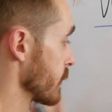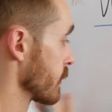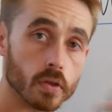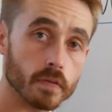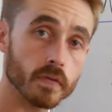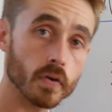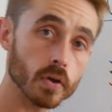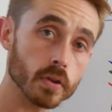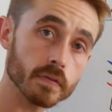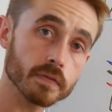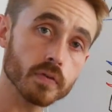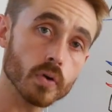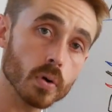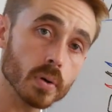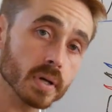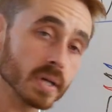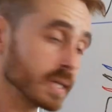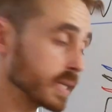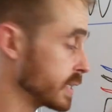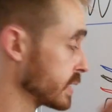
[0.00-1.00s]
The further
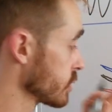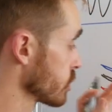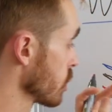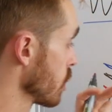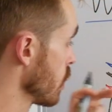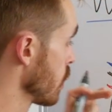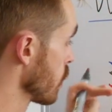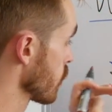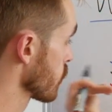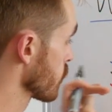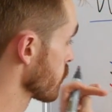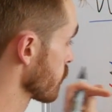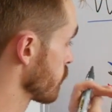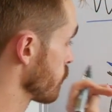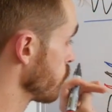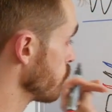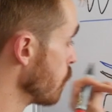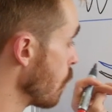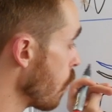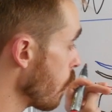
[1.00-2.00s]
forward it is, the
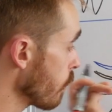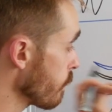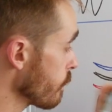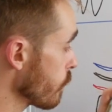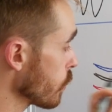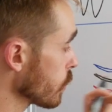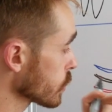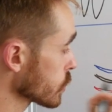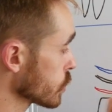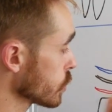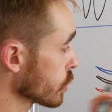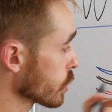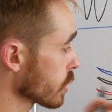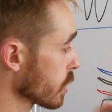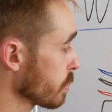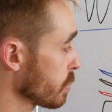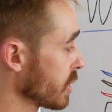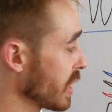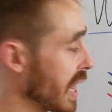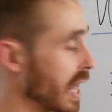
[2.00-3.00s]
more force you
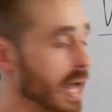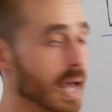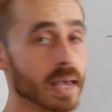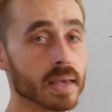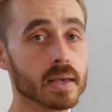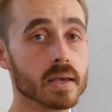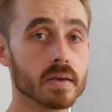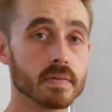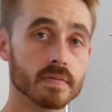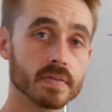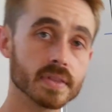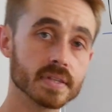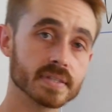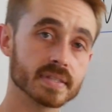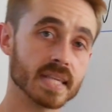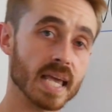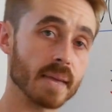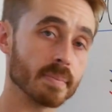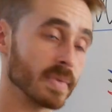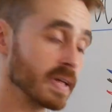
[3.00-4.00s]
can apply for the
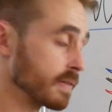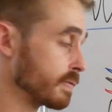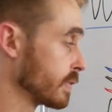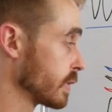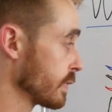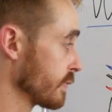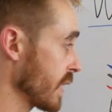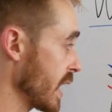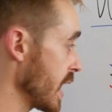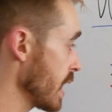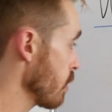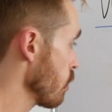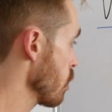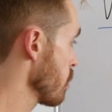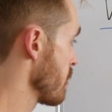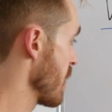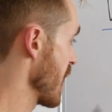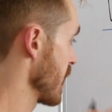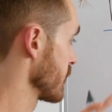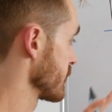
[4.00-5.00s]
same level of
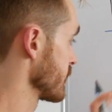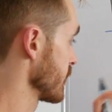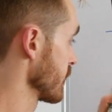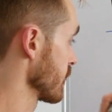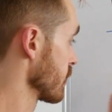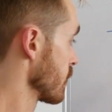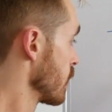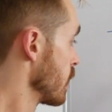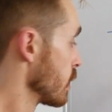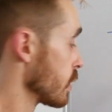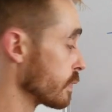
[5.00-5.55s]
aero balancing.